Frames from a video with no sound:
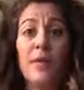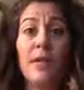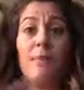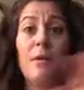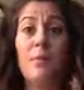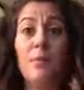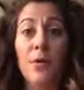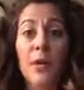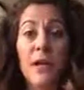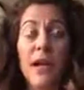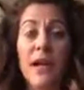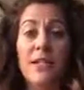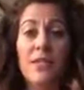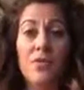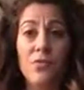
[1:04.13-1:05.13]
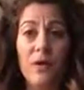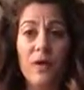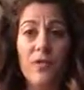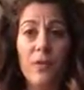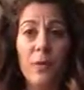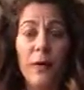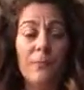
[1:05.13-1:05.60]
and then I'm gonna put it onto one
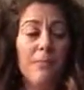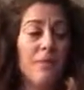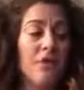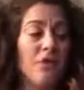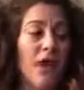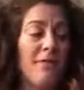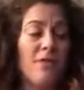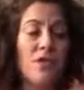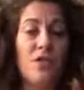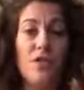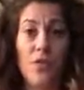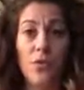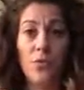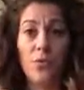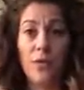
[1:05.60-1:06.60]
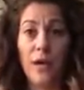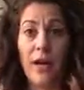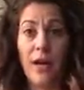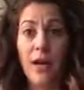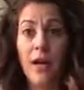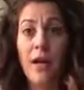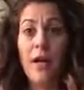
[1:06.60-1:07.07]
of the Pampered Chef
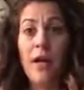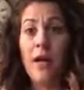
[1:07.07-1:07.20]
stoneware